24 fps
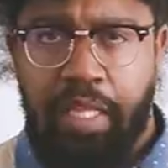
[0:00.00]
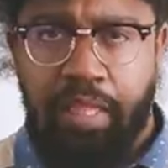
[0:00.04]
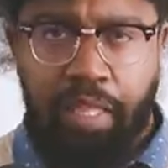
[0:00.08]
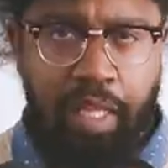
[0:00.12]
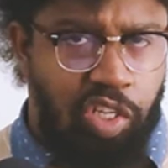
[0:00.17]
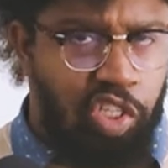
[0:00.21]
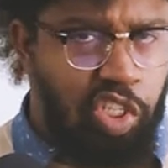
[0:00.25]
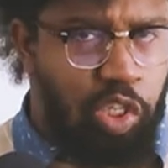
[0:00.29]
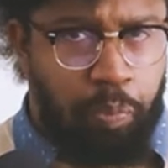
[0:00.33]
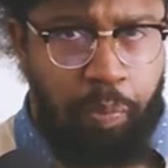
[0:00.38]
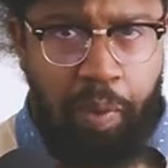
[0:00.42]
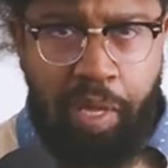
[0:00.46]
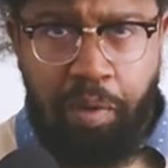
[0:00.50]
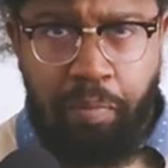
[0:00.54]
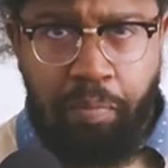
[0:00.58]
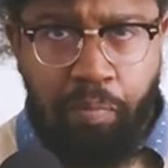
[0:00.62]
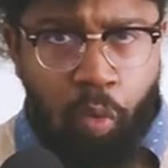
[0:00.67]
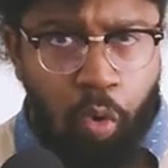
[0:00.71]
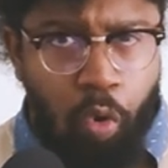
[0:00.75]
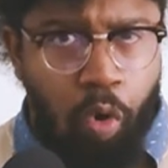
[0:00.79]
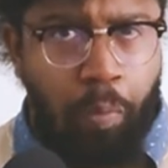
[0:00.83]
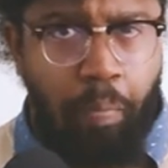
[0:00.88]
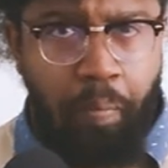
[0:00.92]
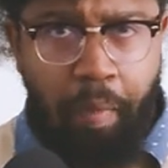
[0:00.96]
They'll spend
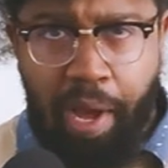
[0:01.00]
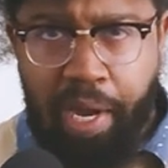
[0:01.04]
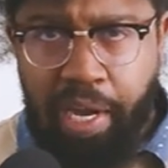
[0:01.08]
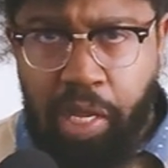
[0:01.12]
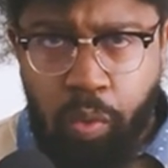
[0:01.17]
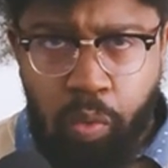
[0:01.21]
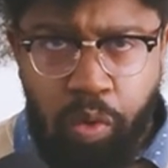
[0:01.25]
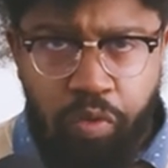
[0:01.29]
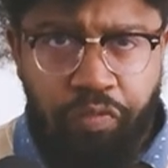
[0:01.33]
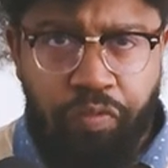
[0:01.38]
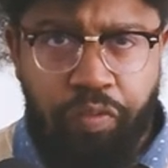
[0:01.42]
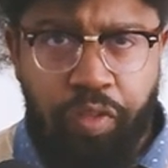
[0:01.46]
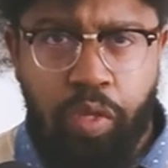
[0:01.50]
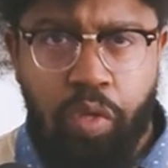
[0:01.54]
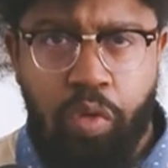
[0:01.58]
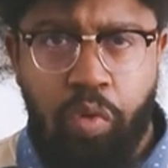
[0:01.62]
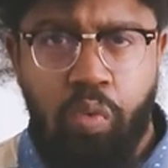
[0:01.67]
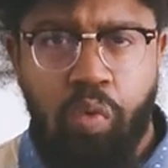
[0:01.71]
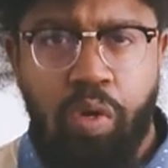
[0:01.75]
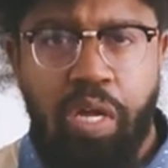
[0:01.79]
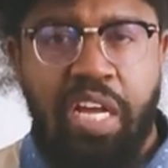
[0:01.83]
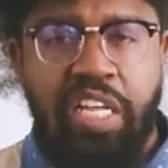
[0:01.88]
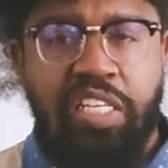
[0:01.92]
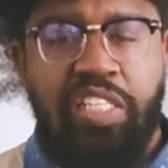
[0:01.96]
more money with
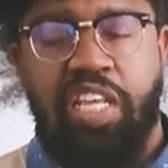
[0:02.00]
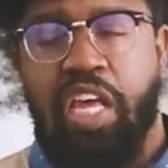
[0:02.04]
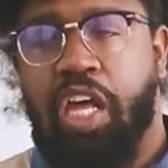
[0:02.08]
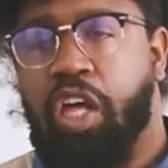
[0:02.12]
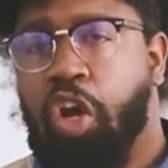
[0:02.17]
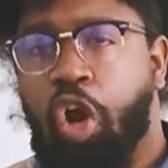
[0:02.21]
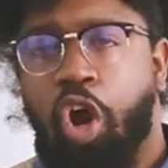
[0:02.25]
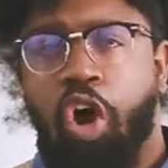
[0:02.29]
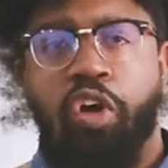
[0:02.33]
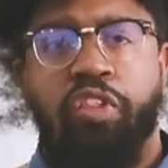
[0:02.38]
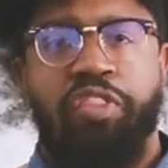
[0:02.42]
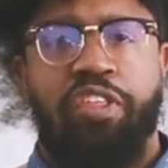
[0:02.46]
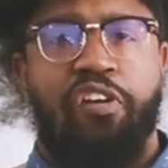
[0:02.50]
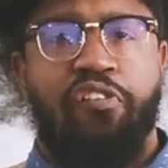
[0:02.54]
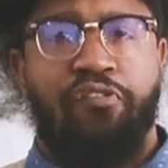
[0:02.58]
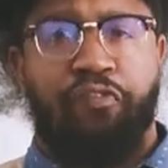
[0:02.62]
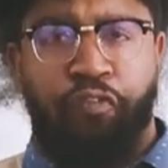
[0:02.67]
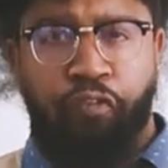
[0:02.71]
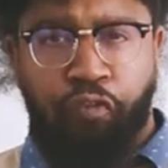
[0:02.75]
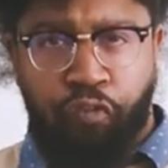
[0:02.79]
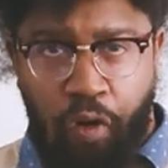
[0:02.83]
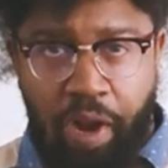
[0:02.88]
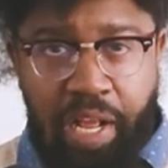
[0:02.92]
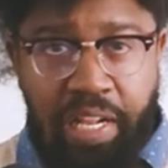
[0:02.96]
you, tell all their
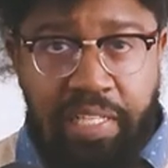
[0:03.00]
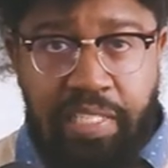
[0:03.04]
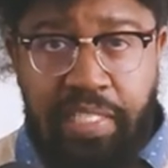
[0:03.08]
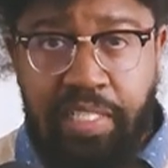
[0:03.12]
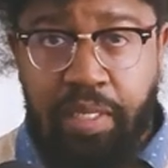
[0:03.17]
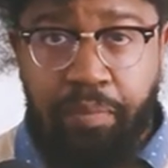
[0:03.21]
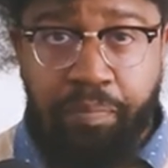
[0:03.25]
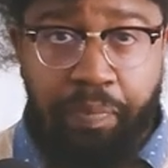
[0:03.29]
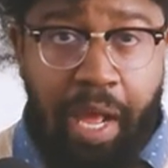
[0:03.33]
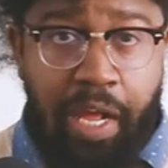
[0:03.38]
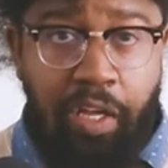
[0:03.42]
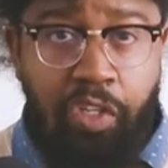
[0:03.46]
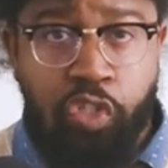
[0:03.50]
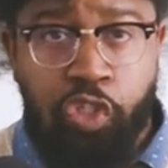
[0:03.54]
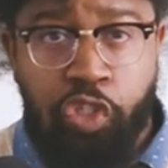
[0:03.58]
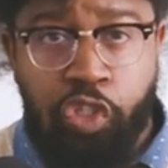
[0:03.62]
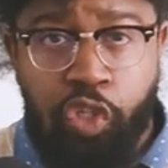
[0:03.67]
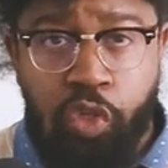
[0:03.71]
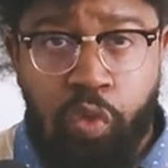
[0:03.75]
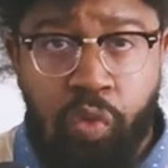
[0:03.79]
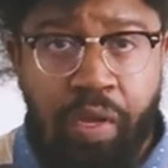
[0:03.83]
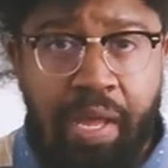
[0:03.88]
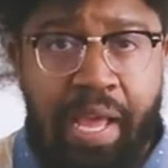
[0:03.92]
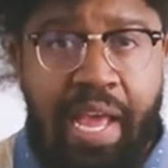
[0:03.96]
friends about
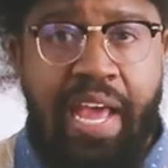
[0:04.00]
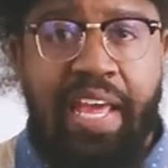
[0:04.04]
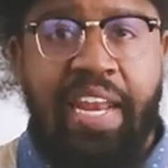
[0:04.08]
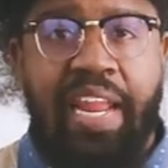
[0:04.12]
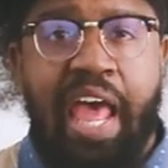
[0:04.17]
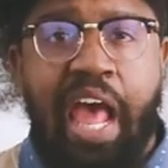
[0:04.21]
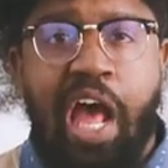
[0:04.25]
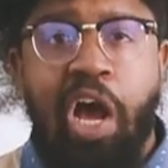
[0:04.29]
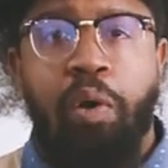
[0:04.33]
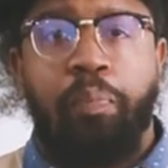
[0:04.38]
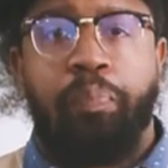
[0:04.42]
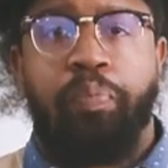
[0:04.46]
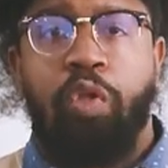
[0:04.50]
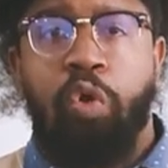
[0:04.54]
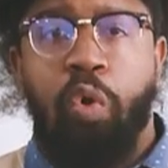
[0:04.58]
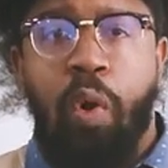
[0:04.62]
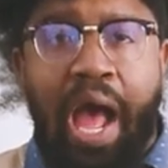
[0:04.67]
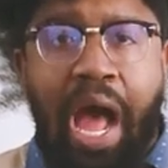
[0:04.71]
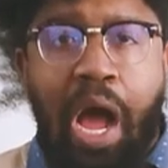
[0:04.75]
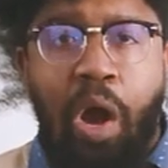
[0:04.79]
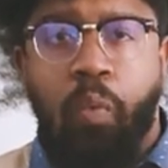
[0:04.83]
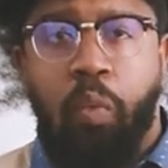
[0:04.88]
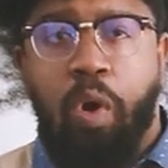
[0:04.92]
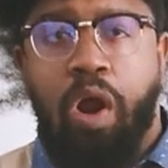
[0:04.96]
you, and help you
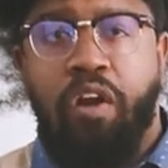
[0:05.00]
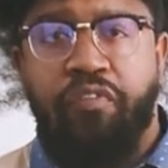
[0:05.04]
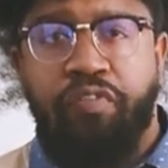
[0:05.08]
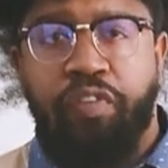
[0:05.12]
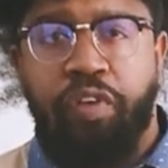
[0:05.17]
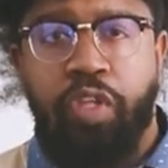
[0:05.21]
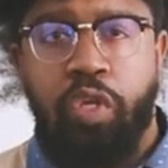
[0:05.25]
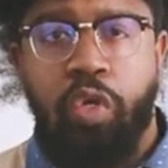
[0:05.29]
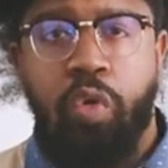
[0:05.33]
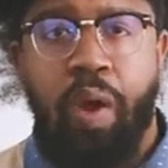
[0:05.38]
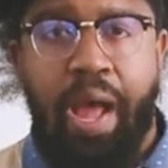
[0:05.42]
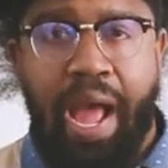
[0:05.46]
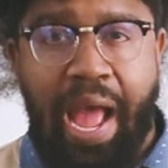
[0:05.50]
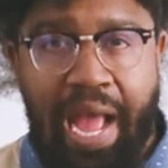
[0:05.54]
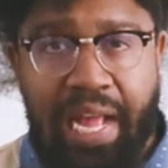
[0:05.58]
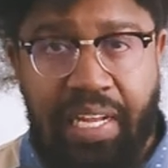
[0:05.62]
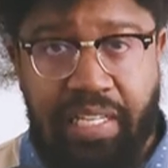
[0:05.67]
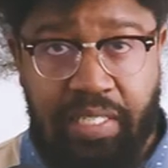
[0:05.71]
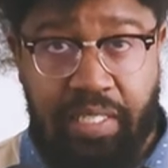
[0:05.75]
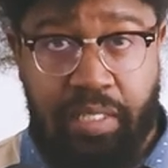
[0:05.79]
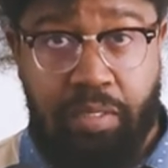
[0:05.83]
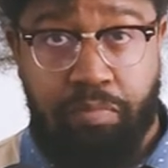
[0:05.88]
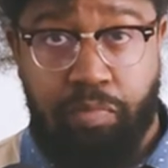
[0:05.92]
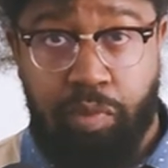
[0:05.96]
however you
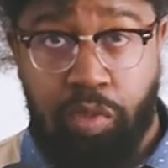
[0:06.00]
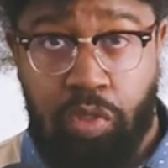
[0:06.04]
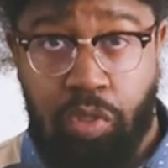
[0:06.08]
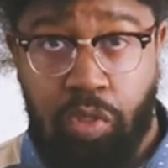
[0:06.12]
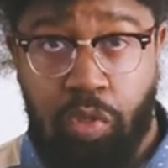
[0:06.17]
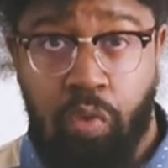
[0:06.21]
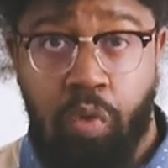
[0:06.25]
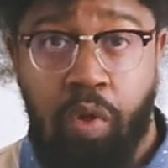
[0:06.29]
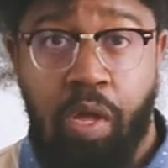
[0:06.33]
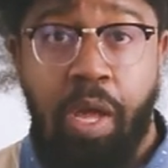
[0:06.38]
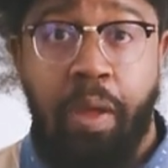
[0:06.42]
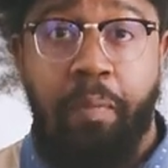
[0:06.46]
ask them to.